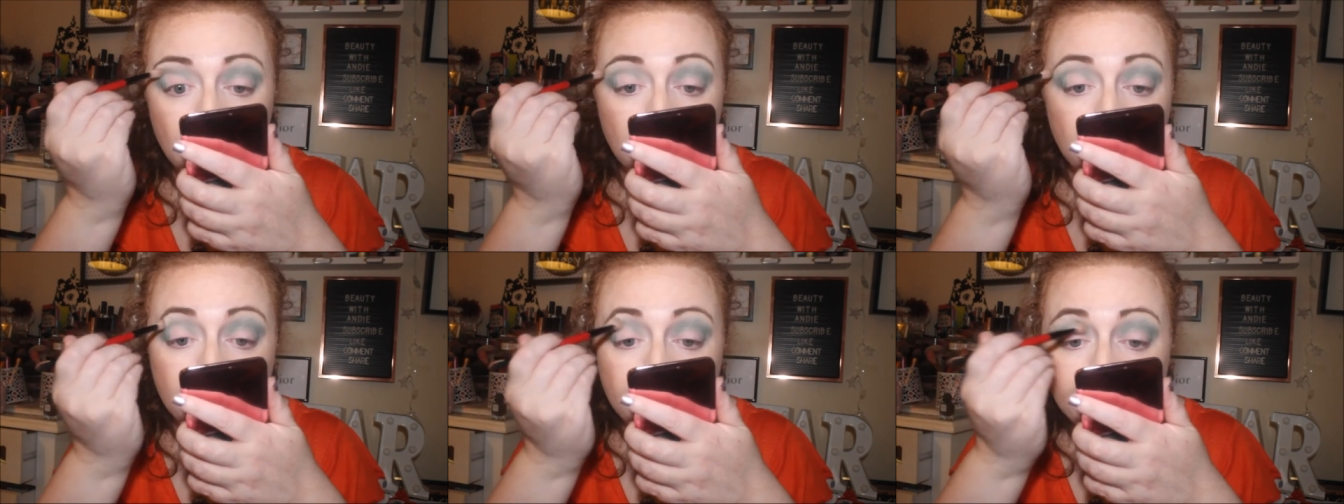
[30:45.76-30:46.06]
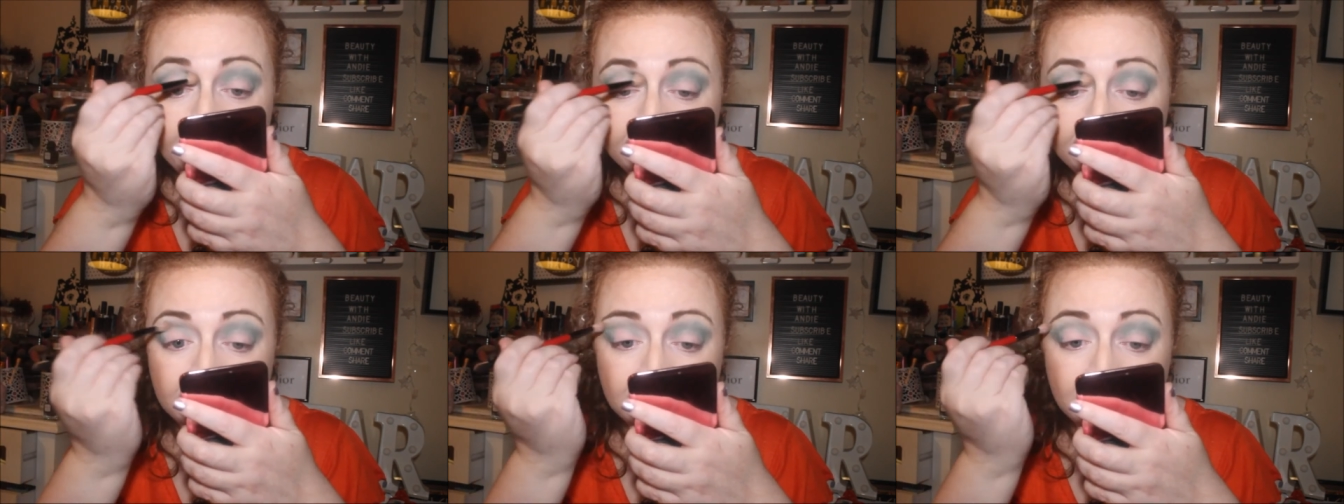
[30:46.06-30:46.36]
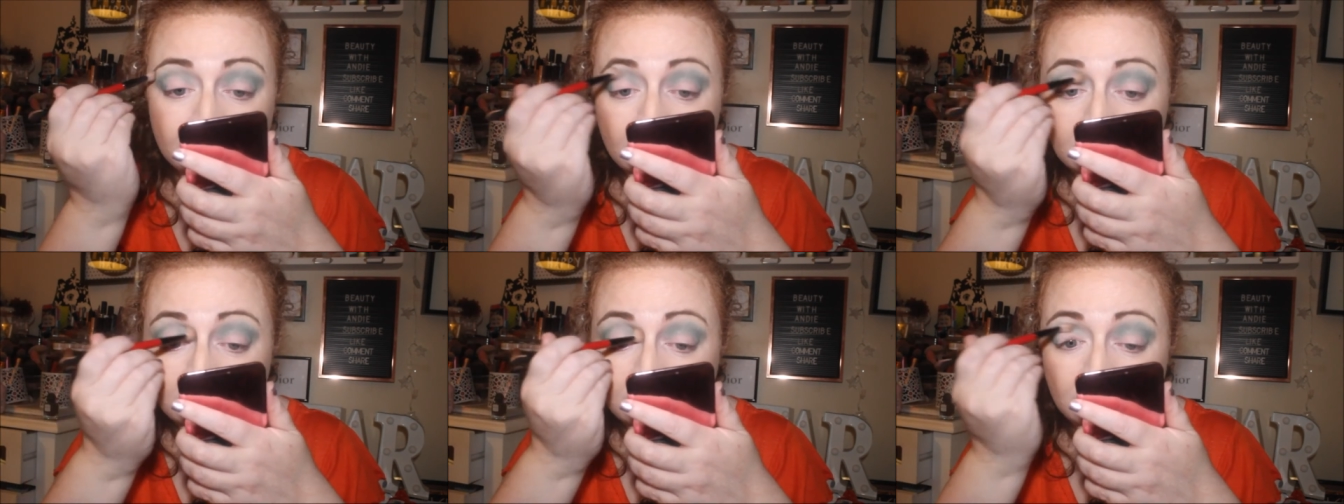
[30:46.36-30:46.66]

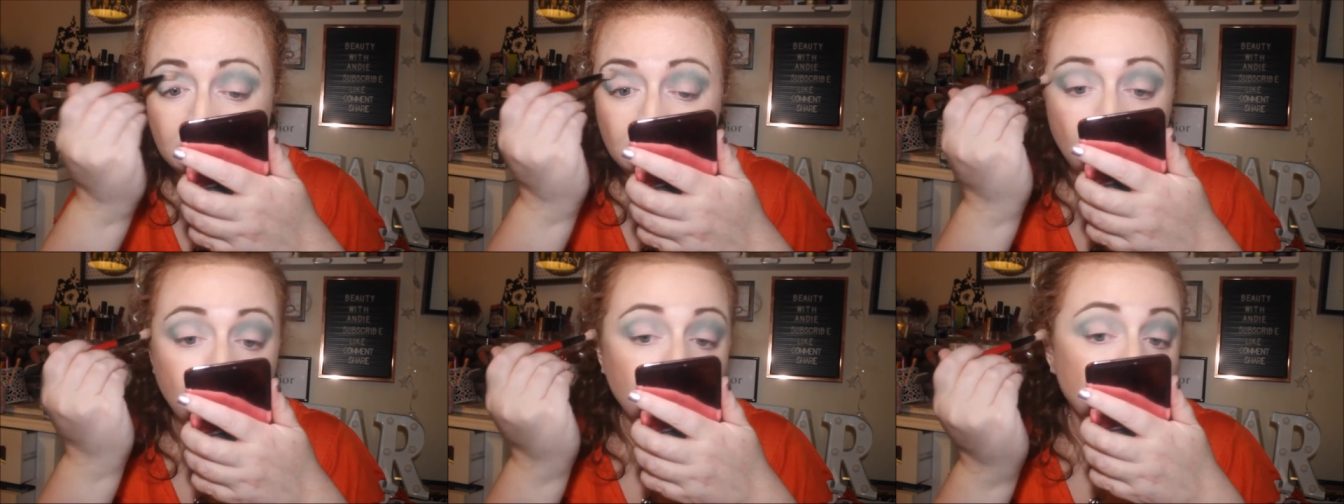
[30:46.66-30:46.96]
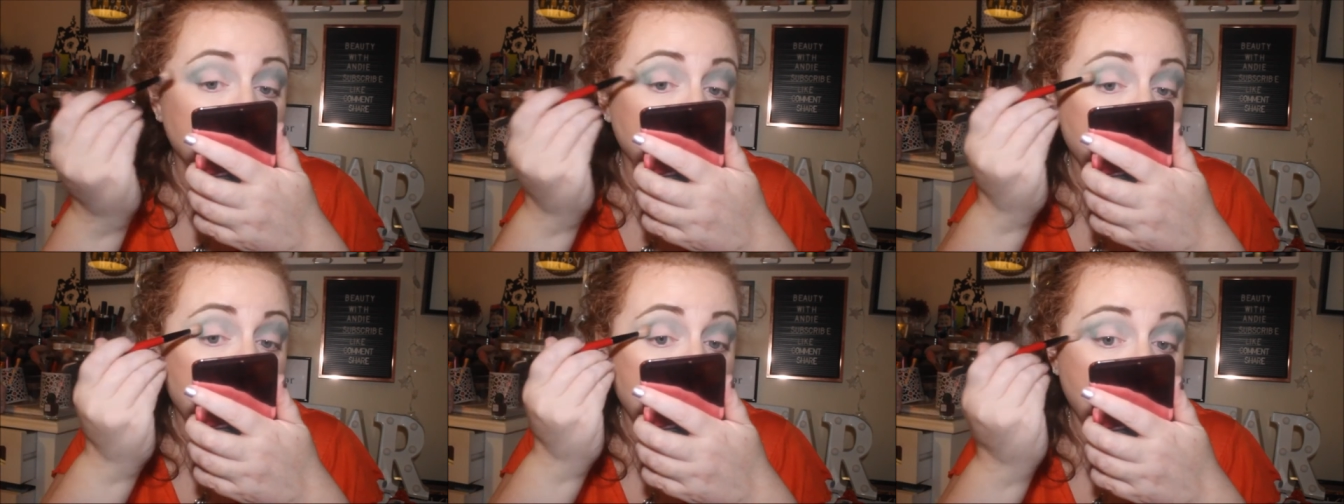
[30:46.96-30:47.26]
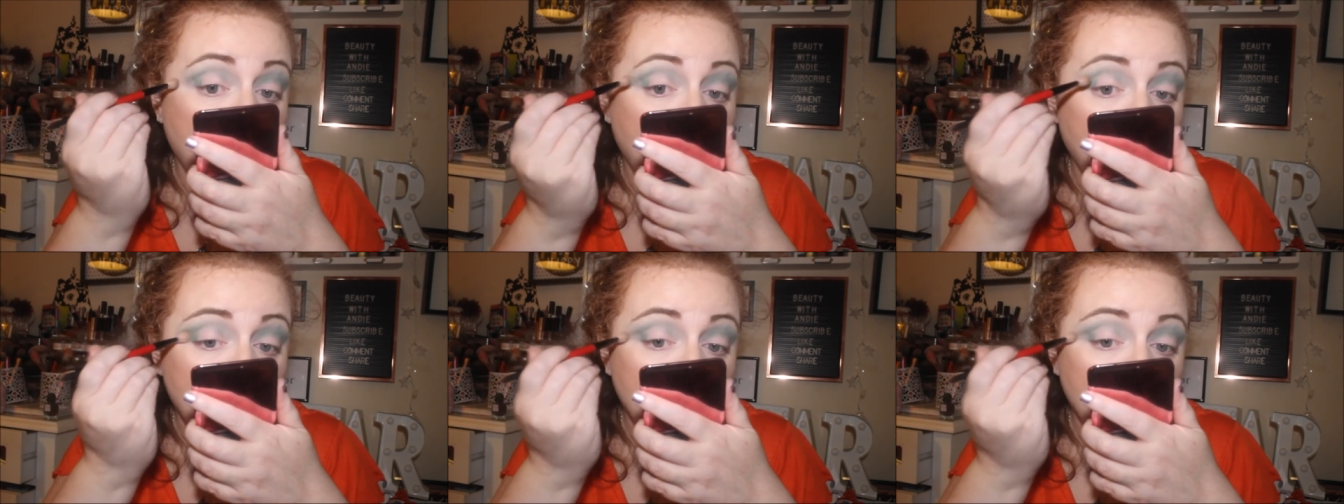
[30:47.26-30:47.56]
this so
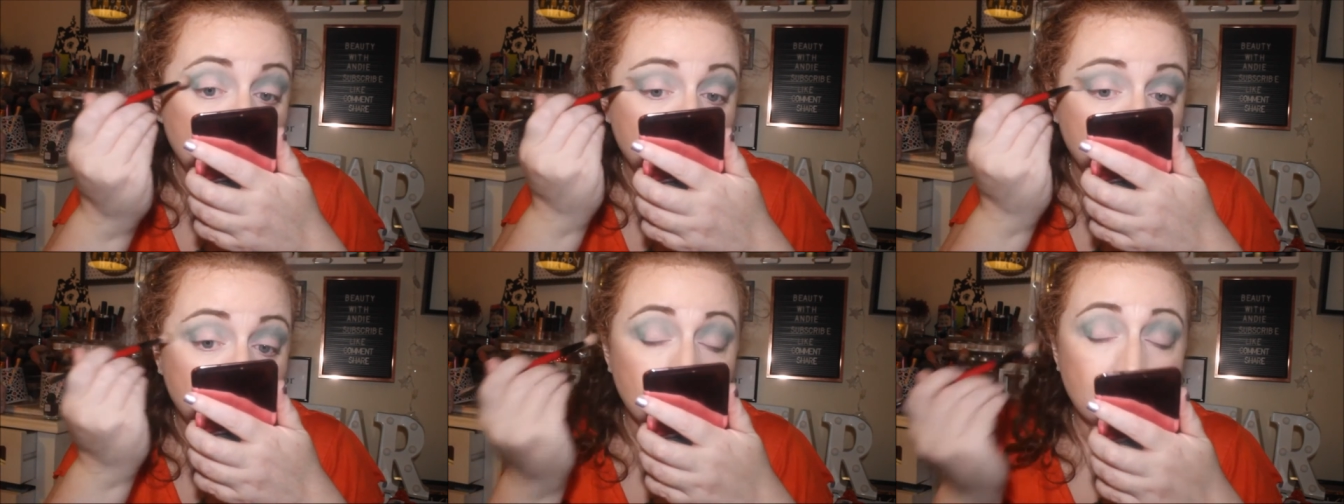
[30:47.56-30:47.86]
far